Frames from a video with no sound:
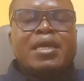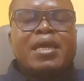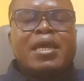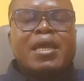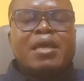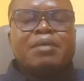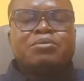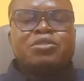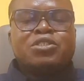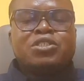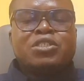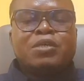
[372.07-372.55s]

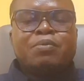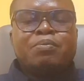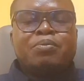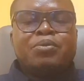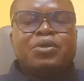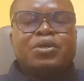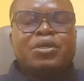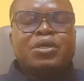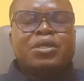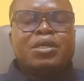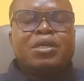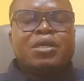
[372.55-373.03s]

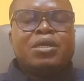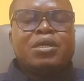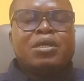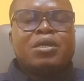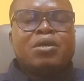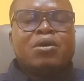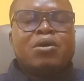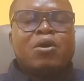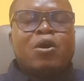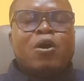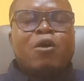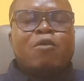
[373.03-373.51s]
MCB
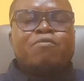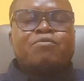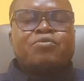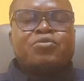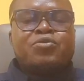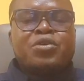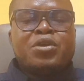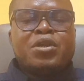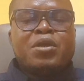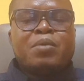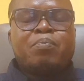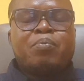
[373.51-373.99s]

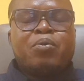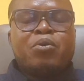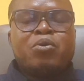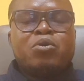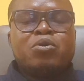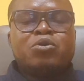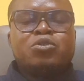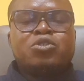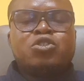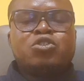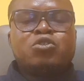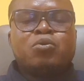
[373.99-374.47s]
of 3
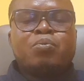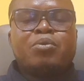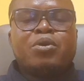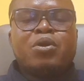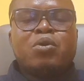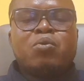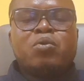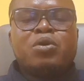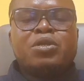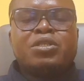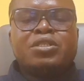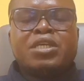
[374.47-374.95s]
poles should be
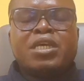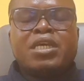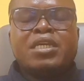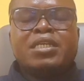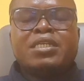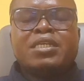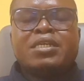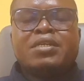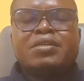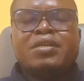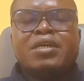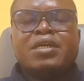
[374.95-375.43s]
within
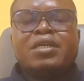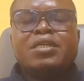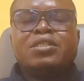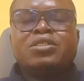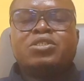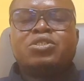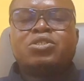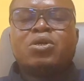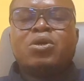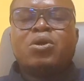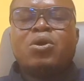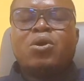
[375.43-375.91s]
the
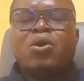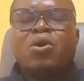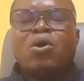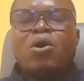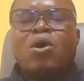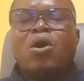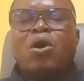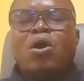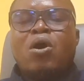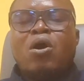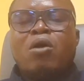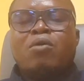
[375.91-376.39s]
range
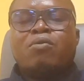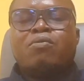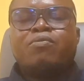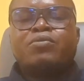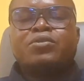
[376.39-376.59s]
of